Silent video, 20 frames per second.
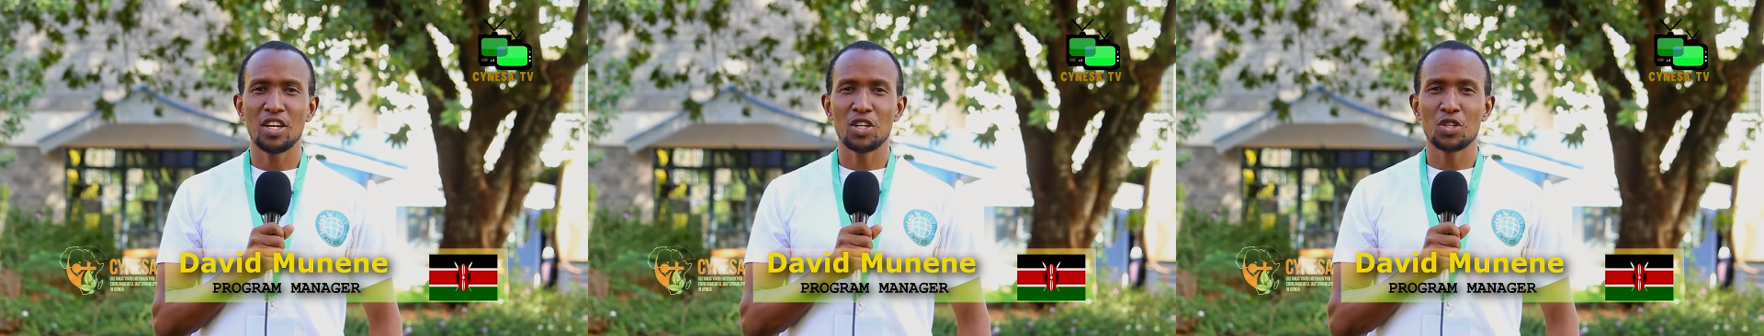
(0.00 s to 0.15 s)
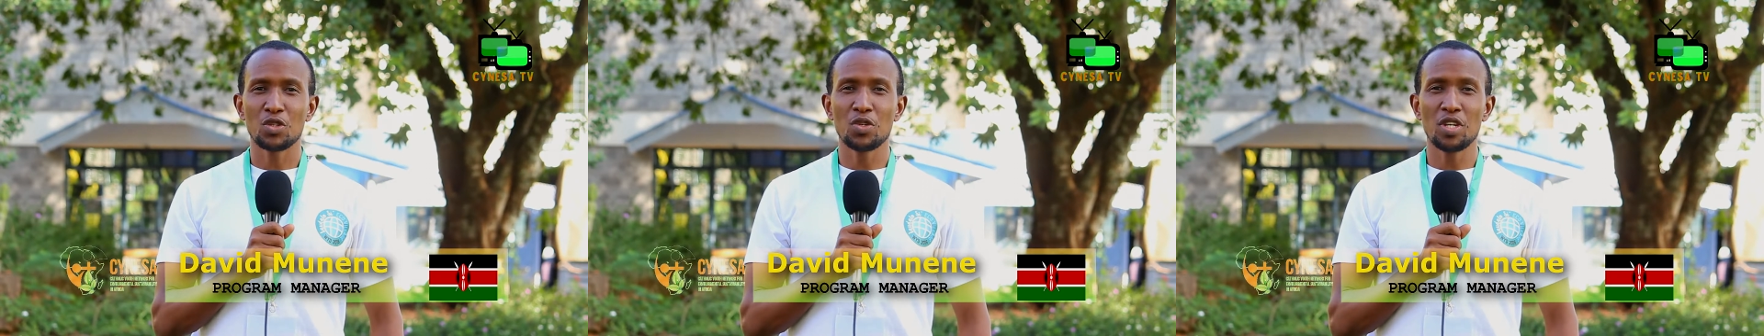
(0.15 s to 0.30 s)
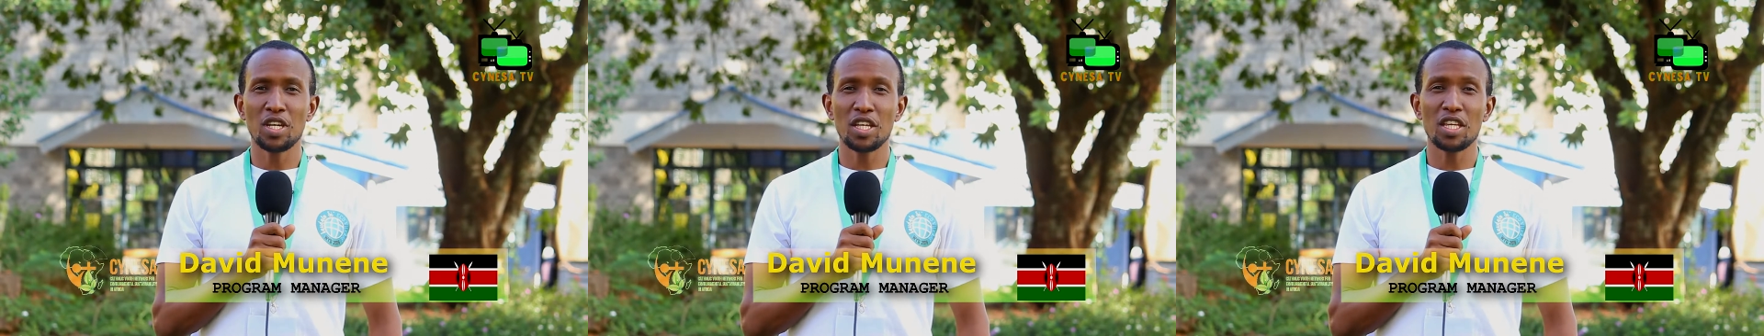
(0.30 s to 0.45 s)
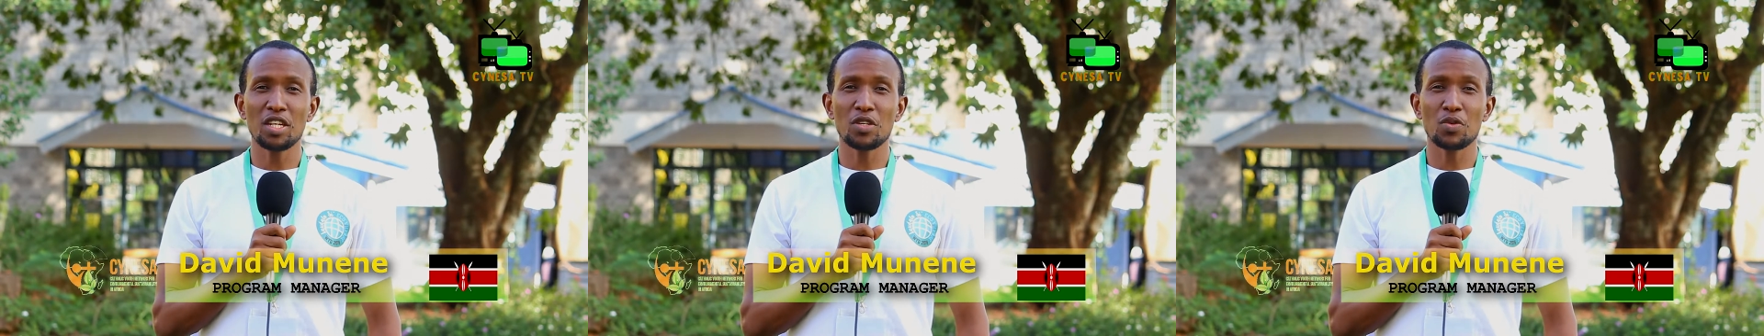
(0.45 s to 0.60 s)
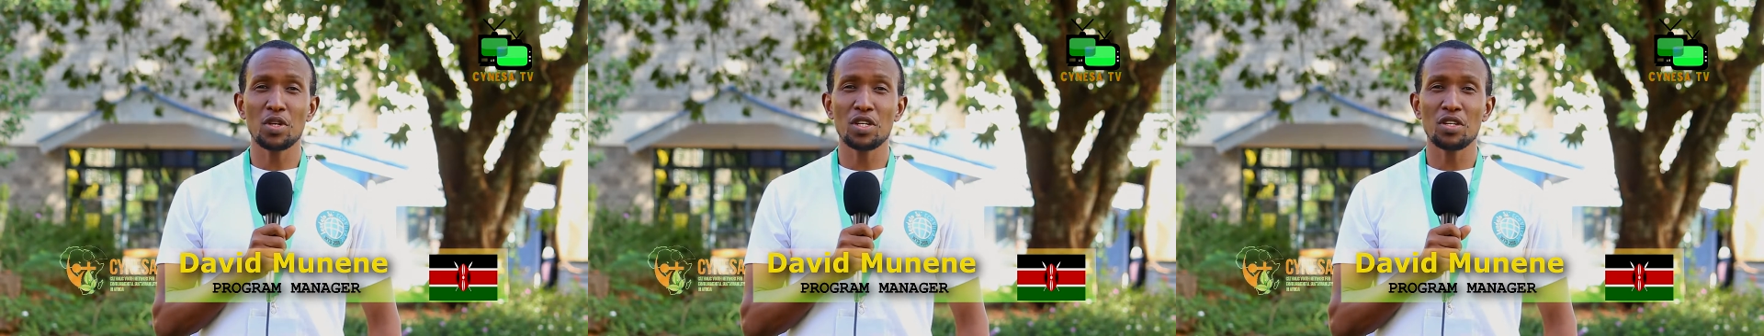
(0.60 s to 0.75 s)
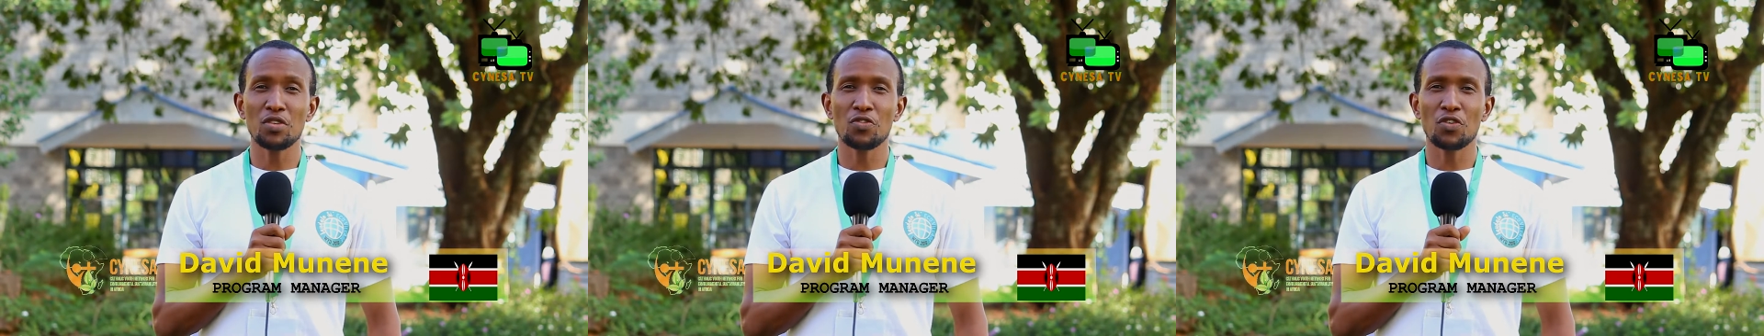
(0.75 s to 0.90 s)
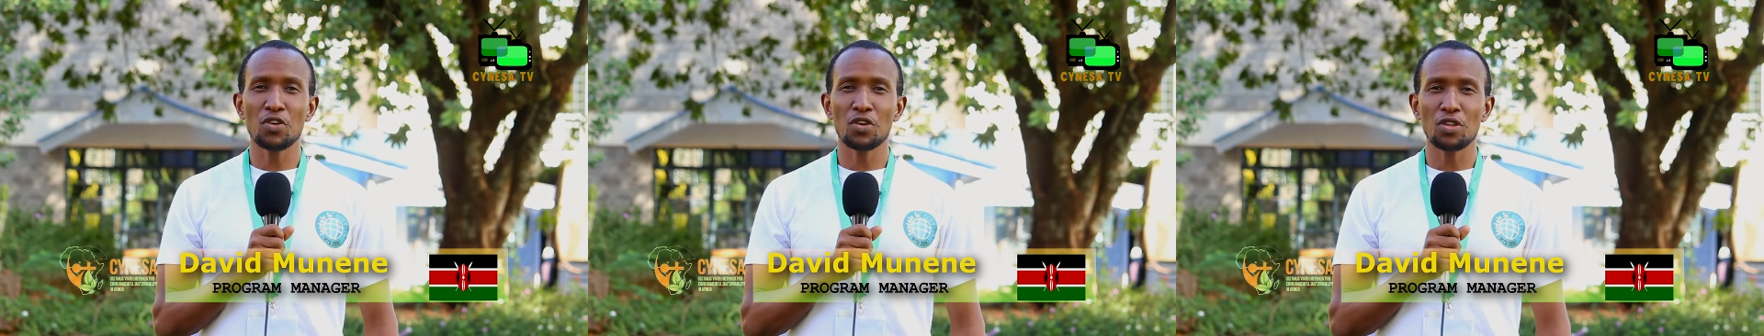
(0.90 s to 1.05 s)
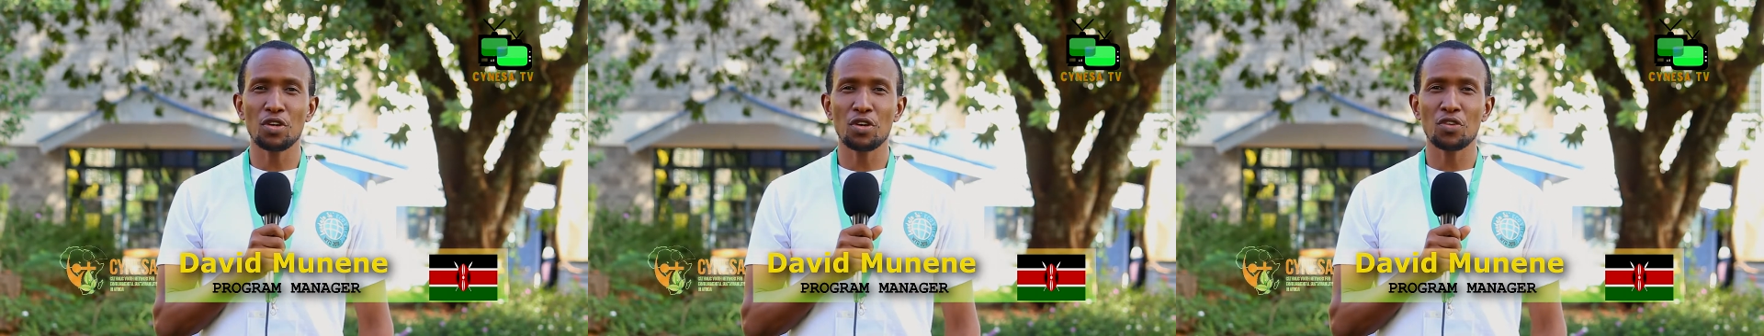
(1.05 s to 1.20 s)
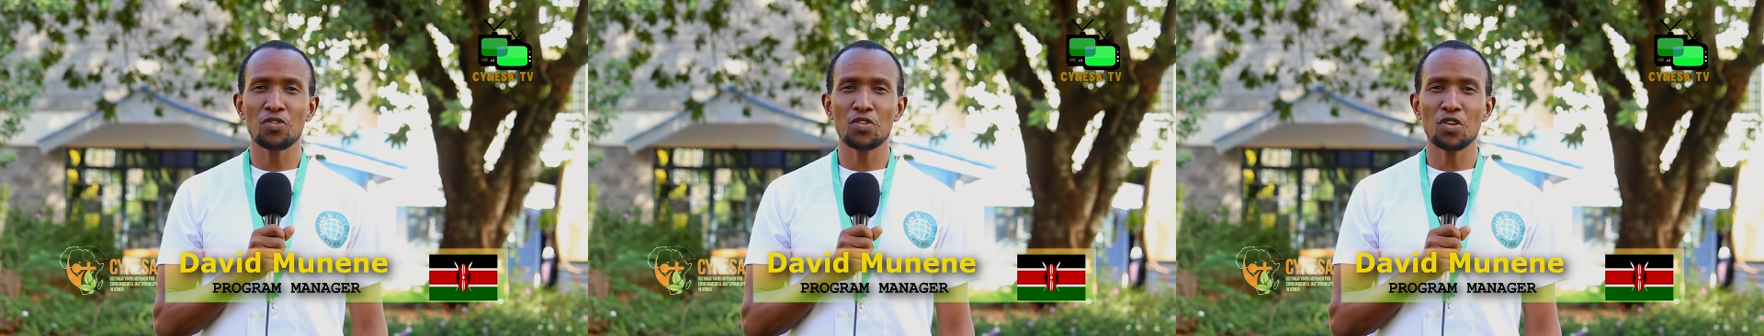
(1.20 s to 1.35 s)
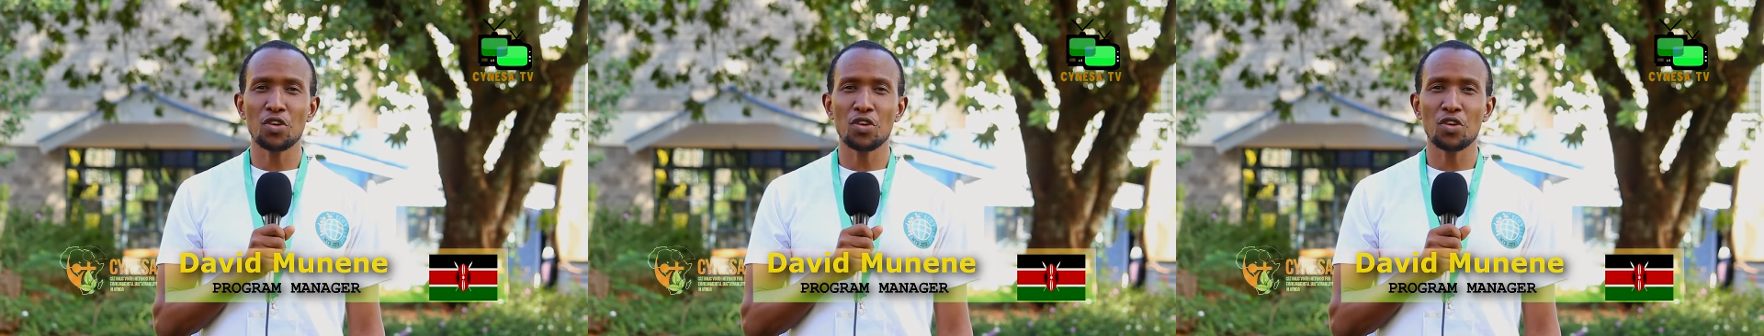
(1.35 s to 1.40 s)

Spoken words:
Today, the 24th of